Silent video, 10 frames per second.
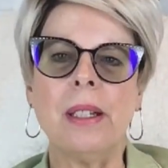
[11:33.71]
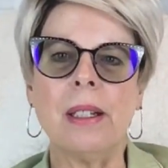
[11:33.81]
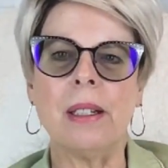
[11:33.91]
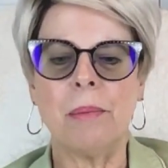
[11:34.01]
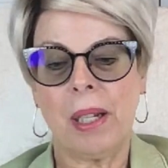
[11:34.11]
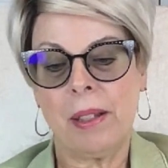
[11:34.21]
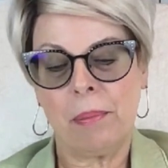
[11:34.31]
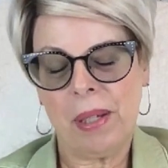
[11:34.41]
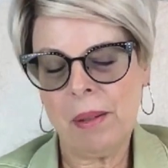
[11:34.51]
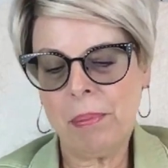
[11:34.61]

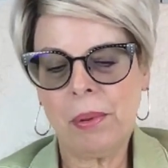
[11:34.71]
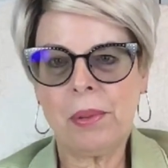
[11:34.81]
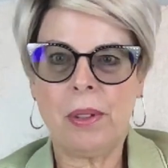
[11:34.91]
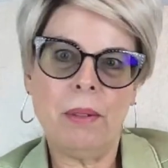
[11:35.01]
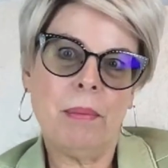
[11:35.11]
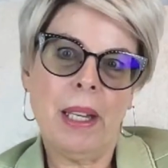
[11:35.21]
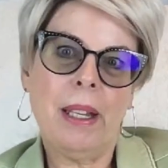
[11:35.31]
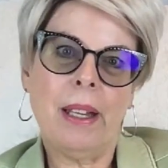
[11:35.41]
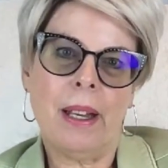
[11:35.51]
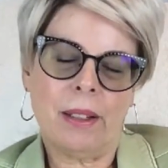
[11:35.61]
by people you
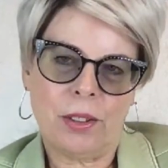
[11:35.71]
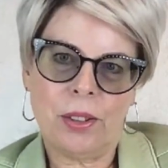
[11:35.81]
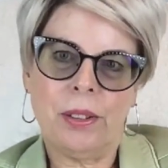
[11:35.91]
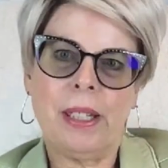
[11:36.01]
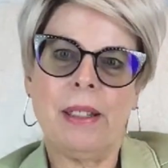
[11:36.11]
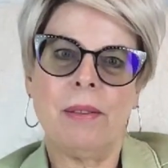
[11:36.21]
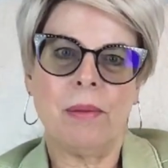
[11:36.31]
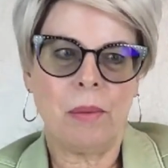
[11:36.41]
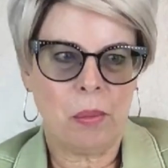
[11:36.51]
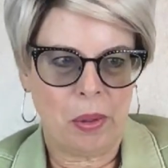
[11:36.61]
may actually
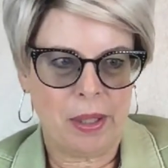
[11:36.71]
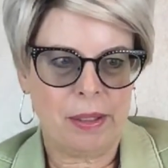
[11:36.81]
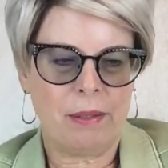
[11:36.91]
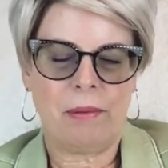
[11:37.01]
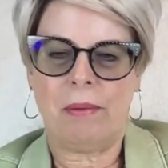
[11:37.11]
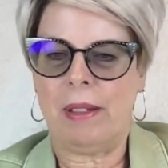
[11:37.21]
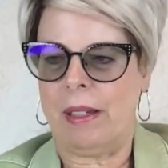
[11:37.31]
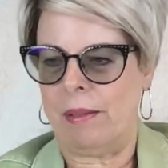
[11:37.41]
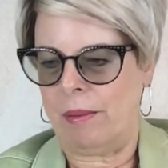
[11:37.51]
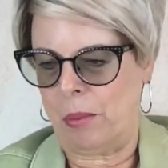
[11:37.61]

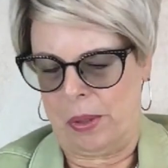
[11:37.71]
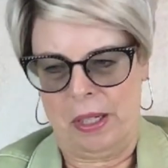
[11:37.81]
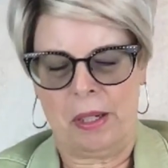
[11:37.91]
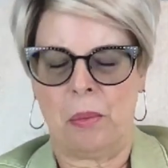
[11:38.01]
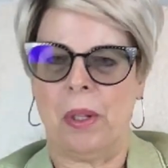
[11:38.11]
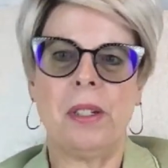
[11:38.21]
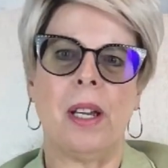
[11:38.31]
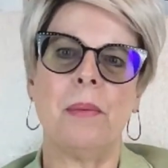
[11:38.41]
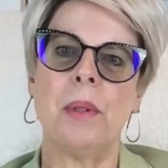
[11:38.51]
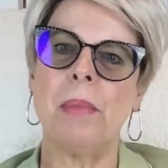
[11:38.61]
wanted at one
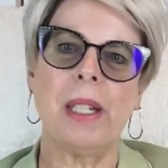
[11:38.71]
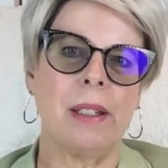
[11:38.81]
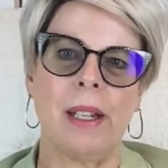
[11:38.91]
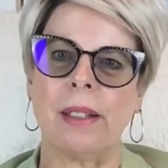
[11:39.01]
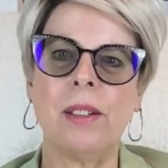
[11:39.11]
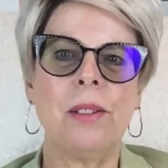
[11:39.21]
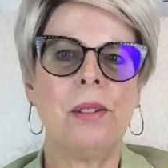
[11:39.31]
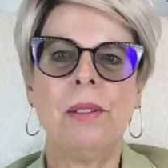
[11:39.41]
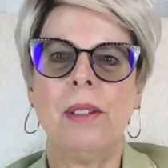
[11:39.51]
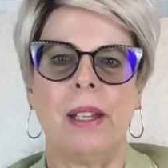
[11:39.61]
time to be connected
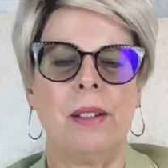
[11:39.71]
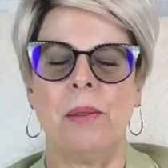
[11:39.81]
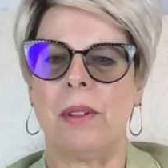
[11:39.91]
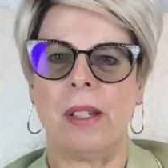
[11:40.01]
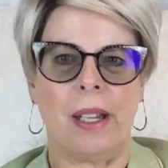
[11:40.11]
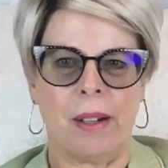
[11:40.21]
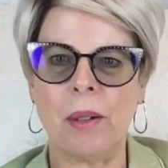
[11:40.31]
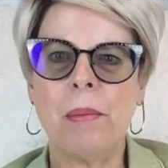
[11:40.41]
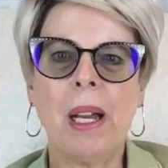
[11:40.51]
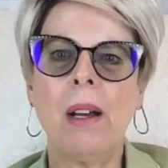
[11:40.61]
to, that you
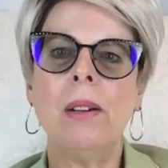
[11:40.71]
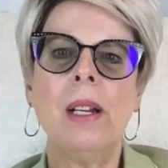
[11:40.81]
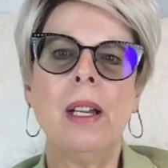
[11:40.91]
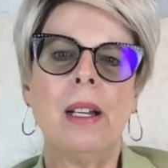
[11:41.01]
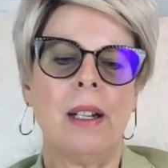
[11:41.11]
care about,